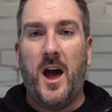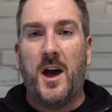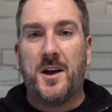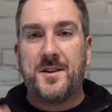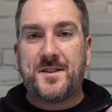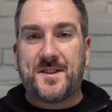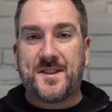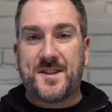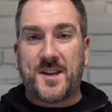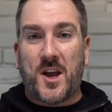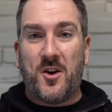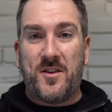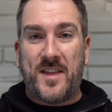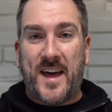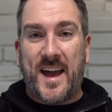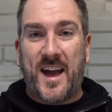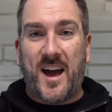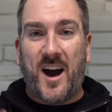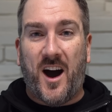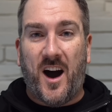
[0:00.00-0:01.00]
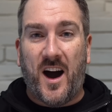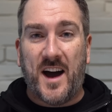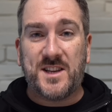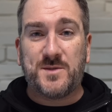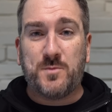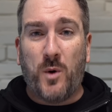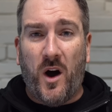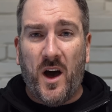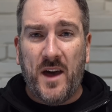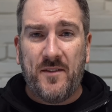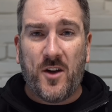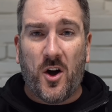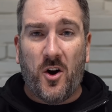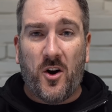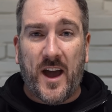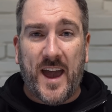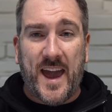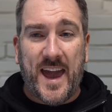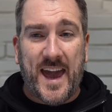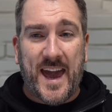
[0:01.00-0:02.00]
So then guys, what I've
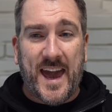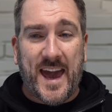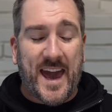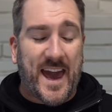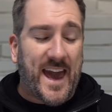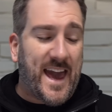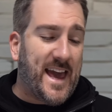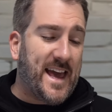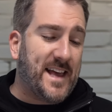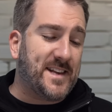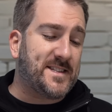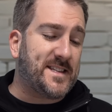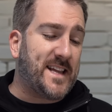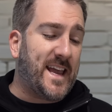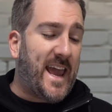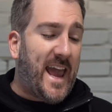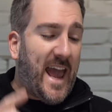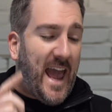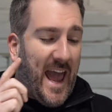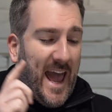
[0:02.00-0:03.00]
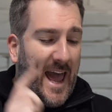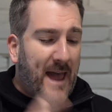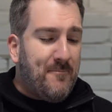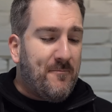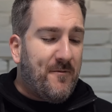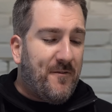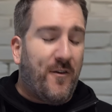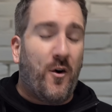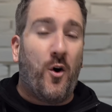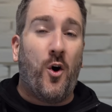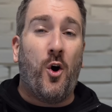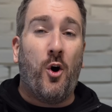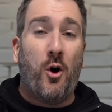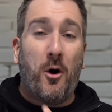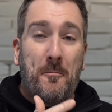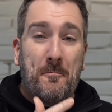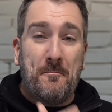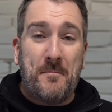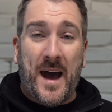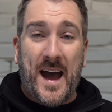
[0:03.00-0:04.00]
got here is the
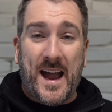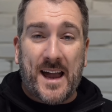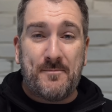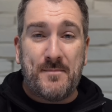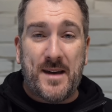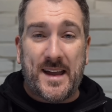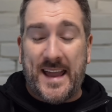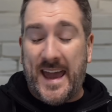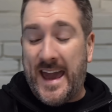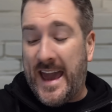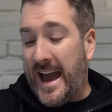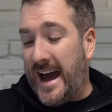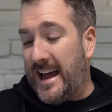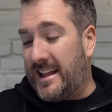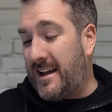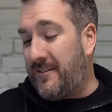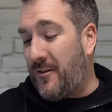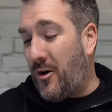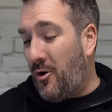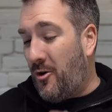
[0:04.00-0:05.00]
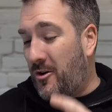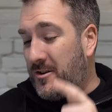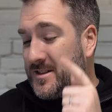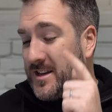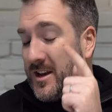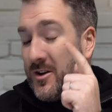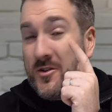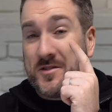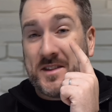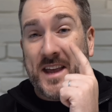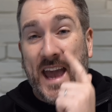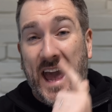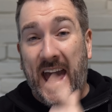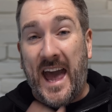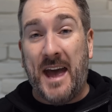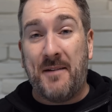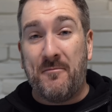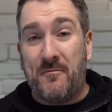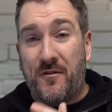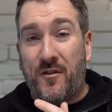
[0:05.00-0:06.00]
M4 Mac Mini and I've also got the
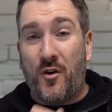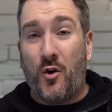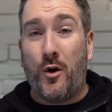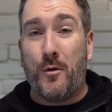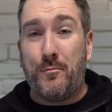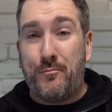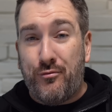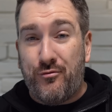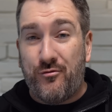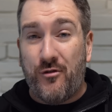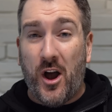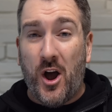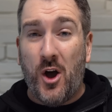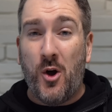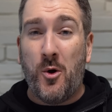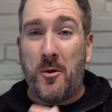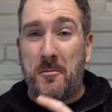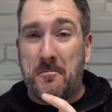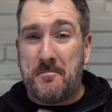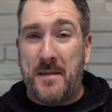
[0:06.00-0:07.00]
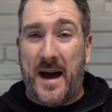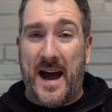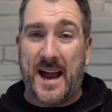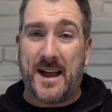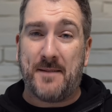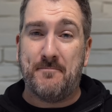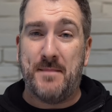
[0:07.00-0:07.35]
M4 Pro Mac